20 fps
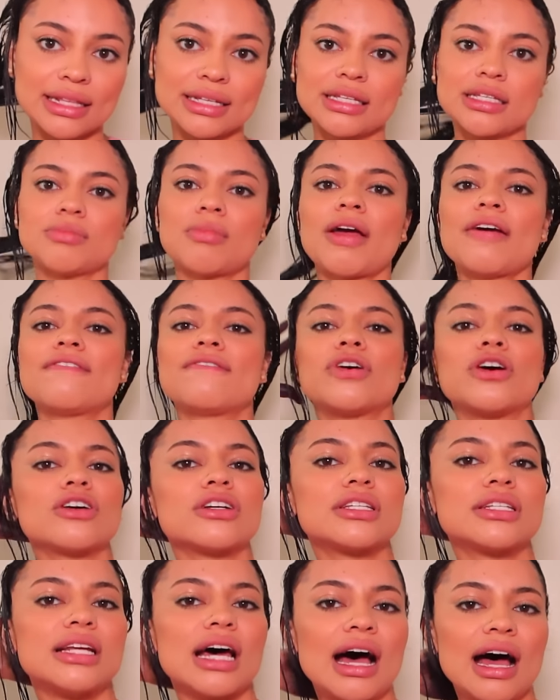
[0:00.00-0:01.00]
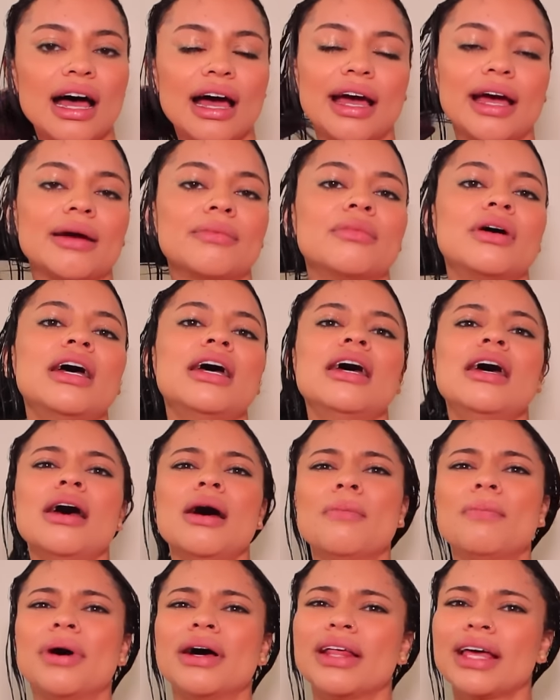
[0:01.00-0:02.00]
this is my first time
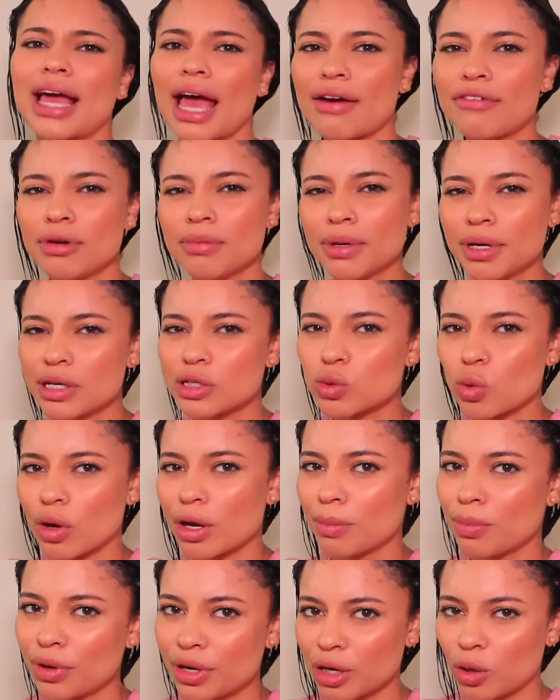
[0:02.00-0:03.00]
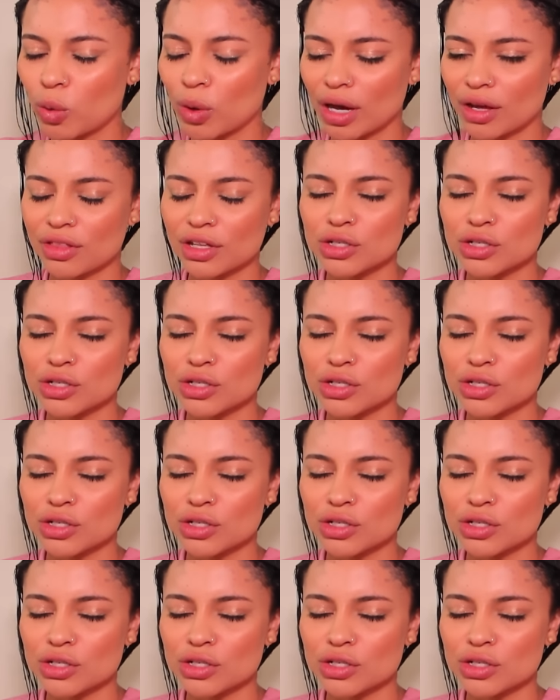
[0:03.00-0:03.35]
but like everybody's going pretty quick.